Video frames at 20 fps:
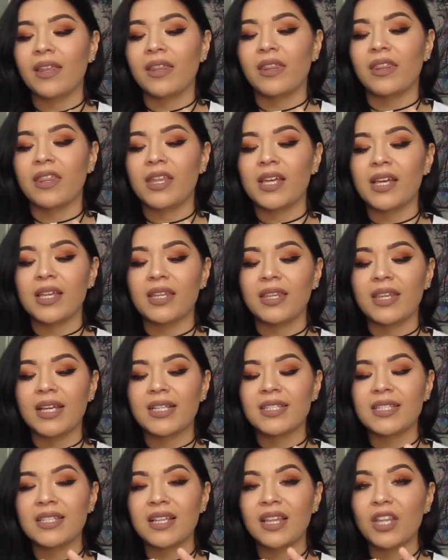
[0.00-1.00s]

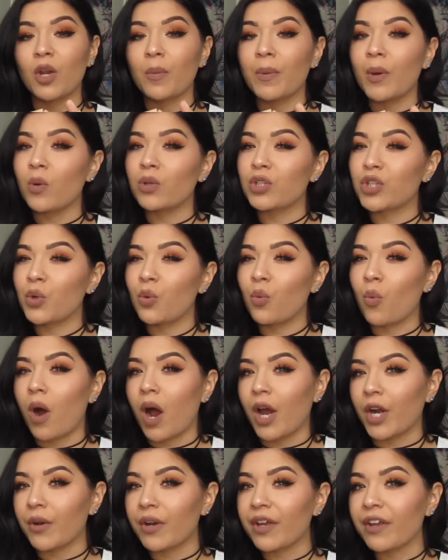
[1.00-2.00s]
This is a little bit too
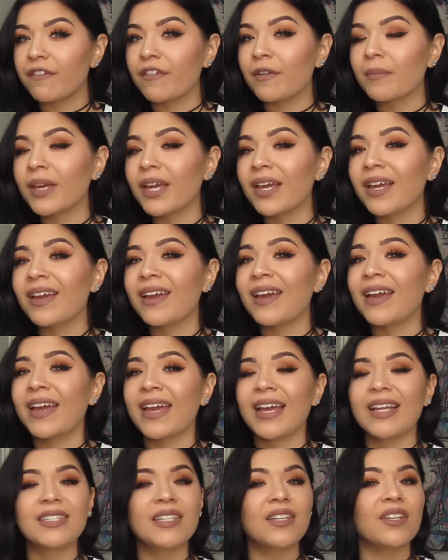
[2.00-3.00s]
watery for me.
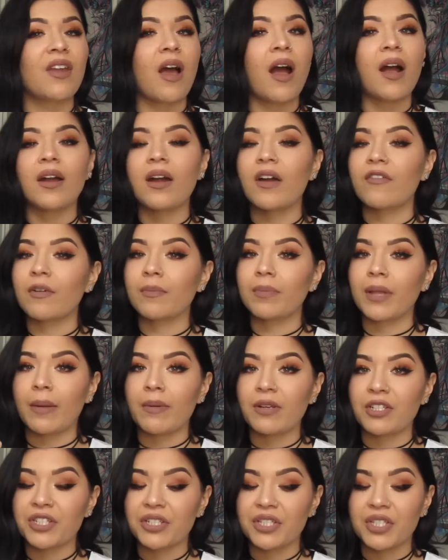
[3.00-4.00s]
It did not cover
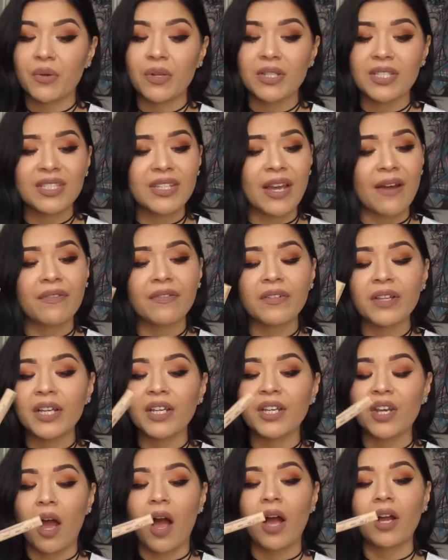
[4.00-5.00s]
blemishes, so it's definitely
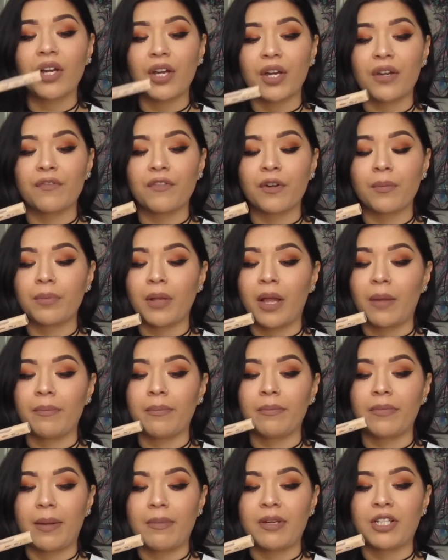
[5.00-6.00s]
not good for
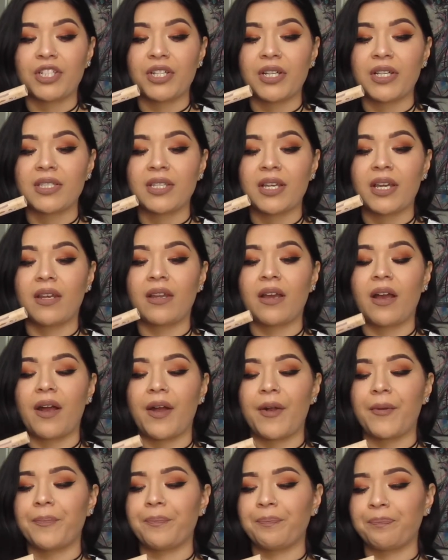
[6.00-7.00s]
blemishes.
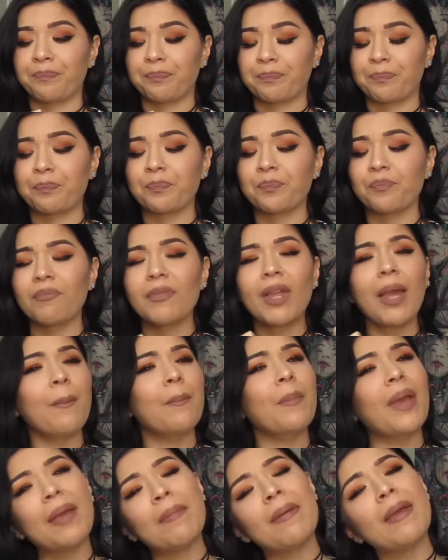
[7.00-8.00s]
And
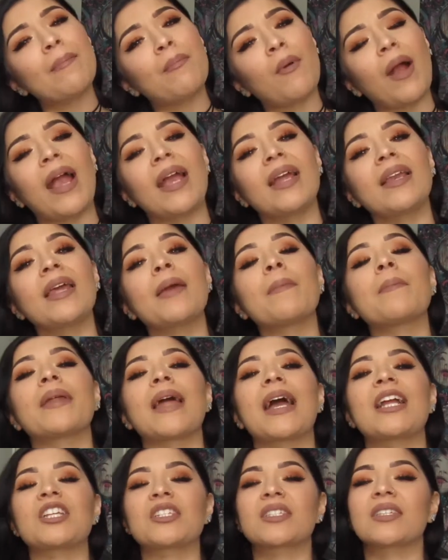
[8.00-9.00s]
maybe brightening, but
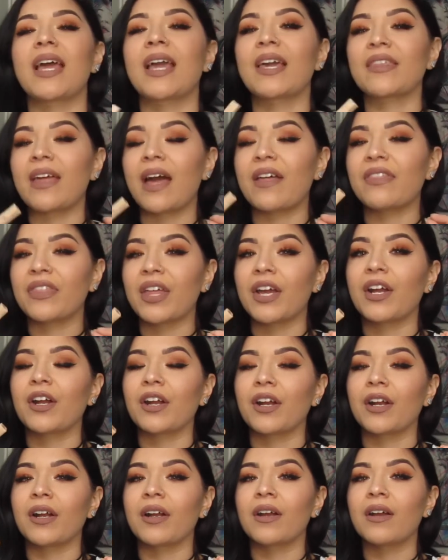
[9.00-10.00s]
I just like that
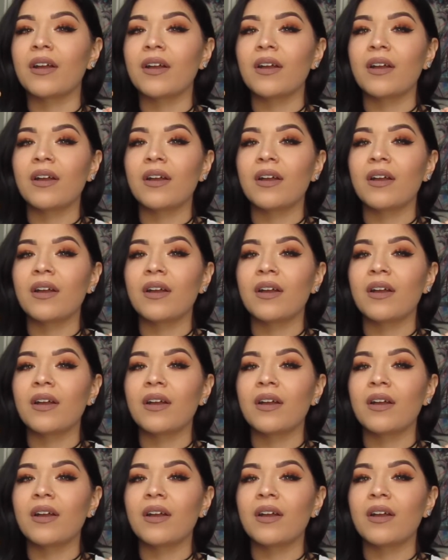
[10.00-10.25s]
thicker